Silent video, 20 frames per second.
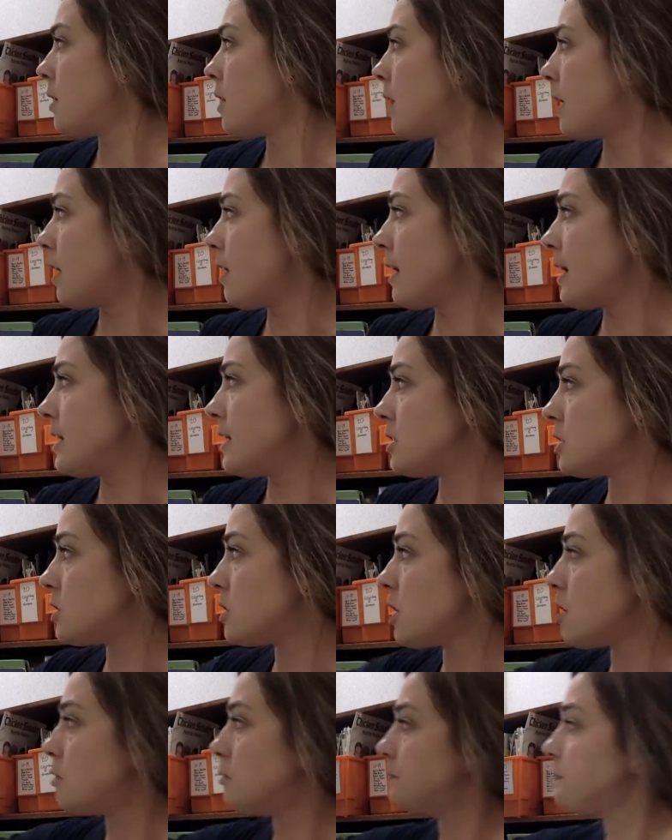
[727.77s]
All right,
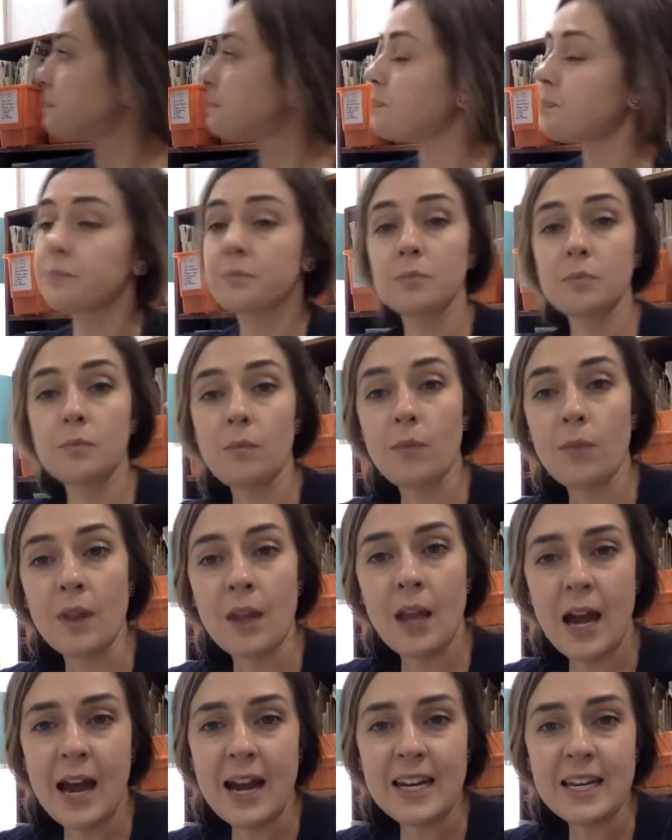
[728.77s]
so
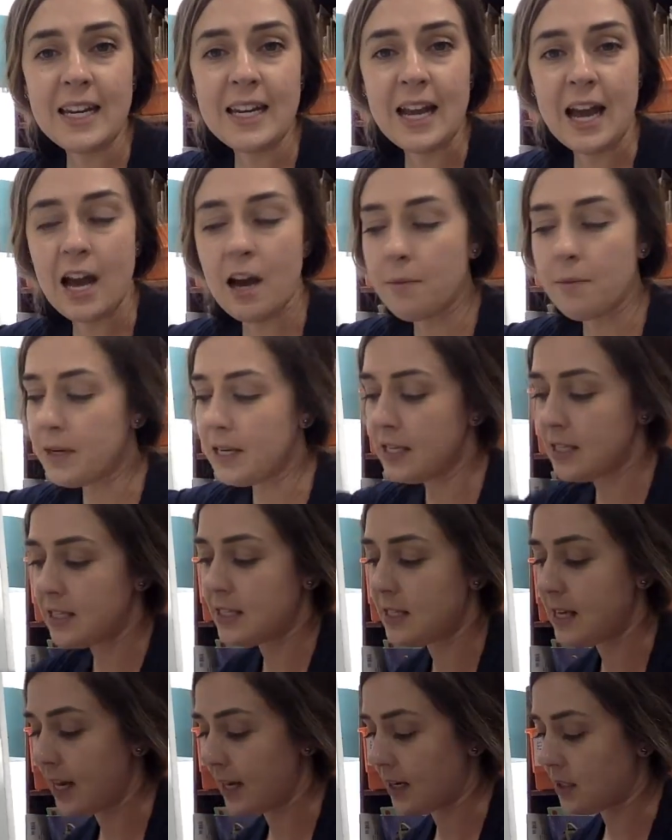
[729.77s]
I need how many
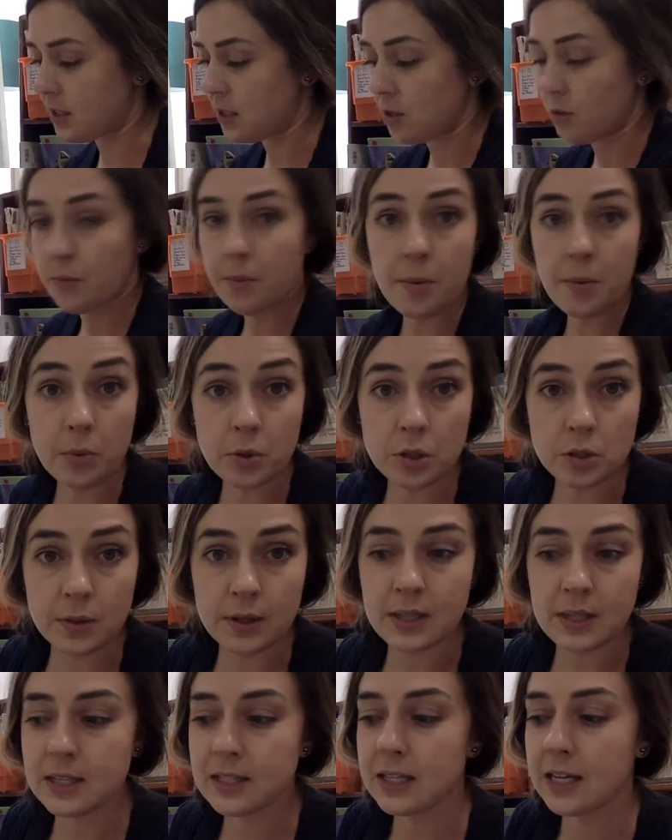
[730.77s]
sticks? Remember, we're doing
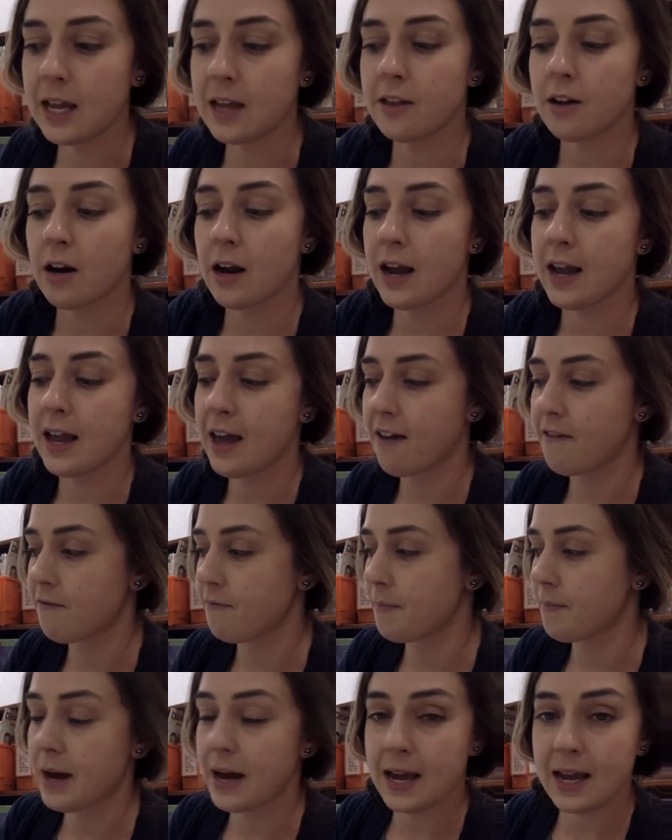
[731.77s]
this together. I have
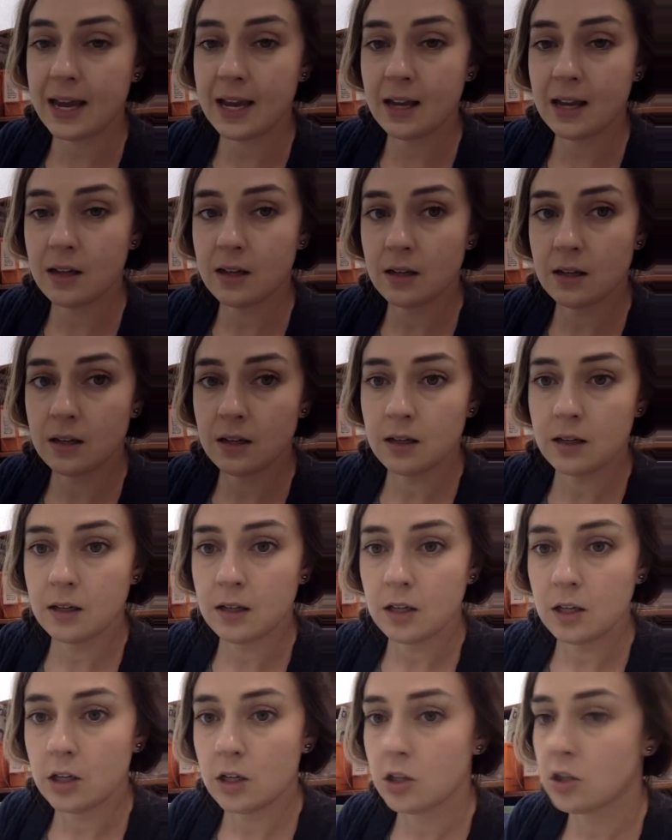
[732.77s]
my
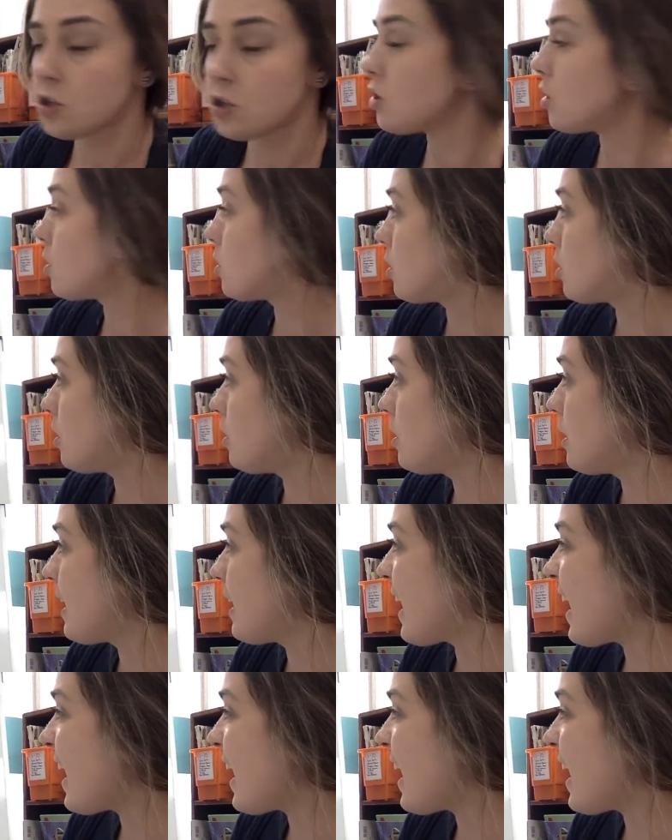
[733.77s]
journal.